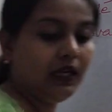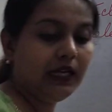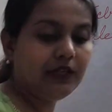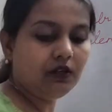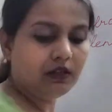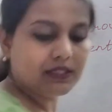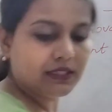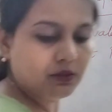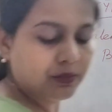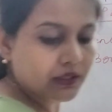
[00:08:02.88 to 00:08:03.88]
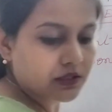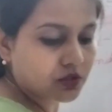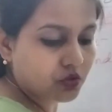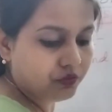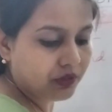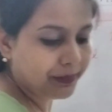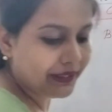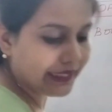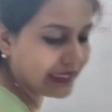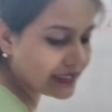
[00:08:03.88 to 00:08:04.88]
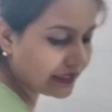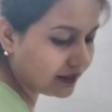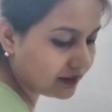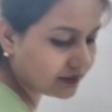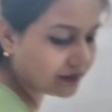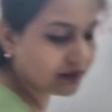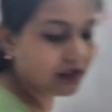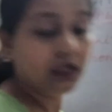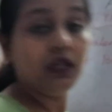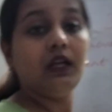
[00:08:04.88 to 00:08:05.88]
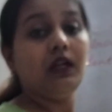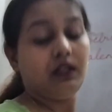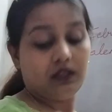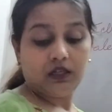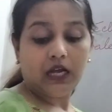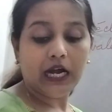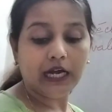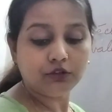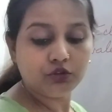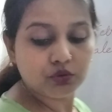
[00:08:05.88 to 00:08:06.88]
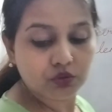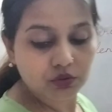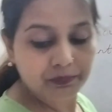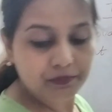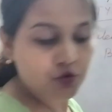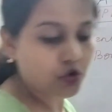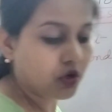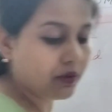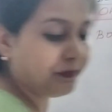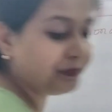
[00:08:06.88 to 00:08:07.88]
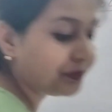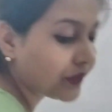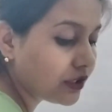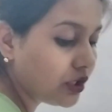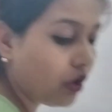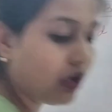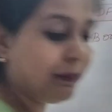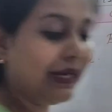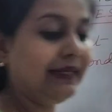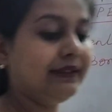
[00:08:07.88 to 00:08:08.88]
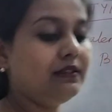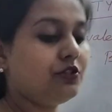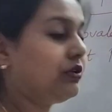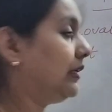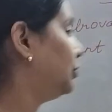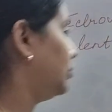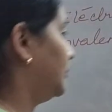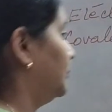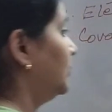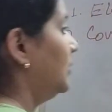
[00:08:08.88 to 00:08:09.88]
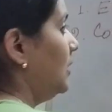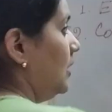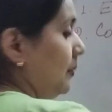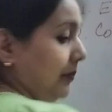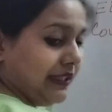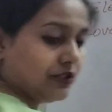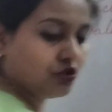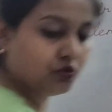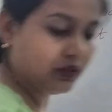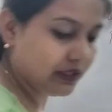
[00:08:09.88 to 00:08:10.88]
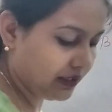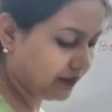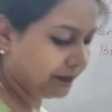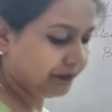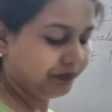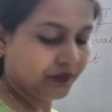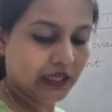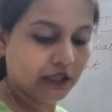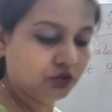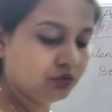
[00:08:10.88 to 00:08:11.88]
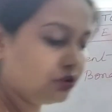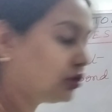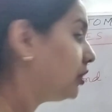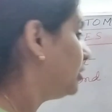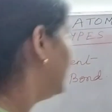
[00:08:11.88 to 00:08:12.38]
In your syllabus, you will be getting how to draw the orbital structure. Please do learn how to draw